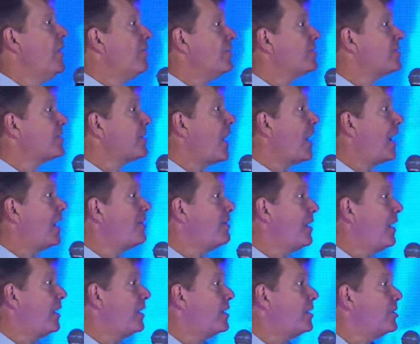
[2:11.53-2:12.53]
the side
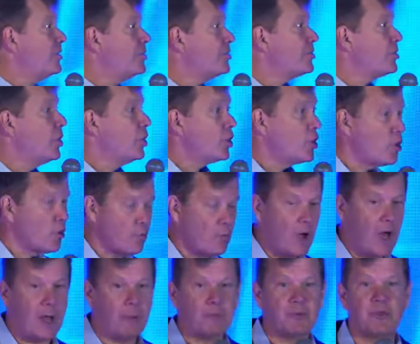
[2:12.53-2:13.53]
that is
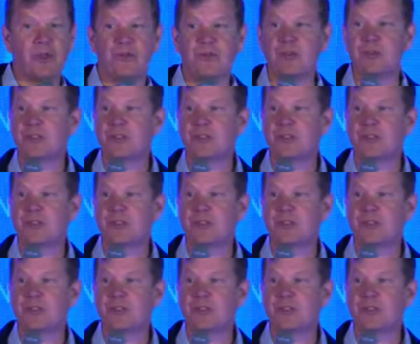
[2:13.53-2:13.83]
corrupt,